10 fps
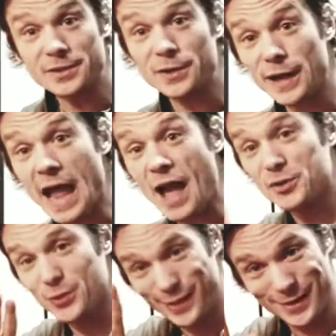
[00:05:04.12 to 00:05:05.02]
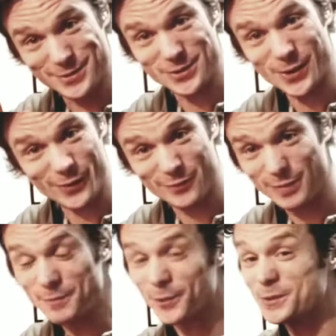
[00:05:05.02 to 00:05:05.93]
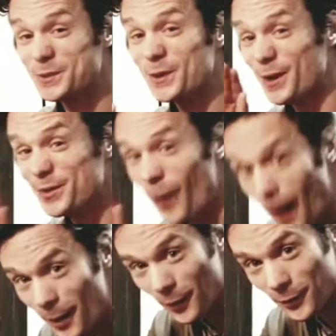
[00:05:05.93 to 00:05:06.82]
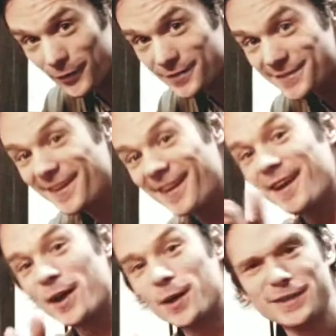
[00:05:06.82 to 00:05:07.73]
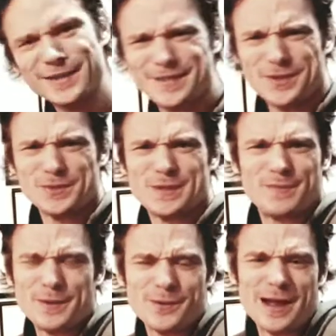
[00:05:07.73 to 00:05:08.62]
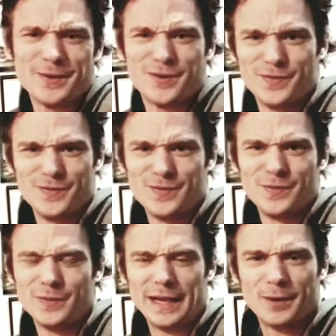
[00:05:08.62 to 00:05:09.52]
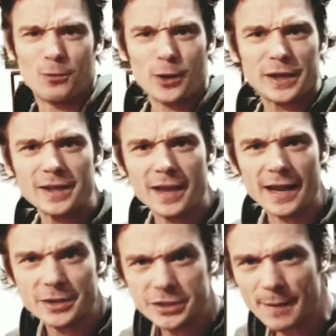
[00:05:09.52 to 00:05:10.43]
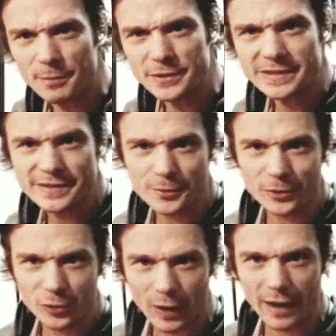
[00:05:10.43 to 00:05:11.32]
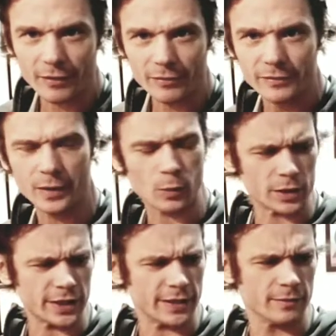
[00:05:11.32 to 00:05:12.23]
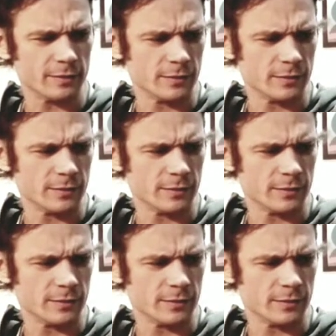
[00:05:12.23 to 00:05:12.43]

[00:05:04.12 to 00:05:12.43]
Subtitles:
are naturally assertive people. These are not dog owners. So these dudes have been around like working line shepherds since they were 12. They walk in,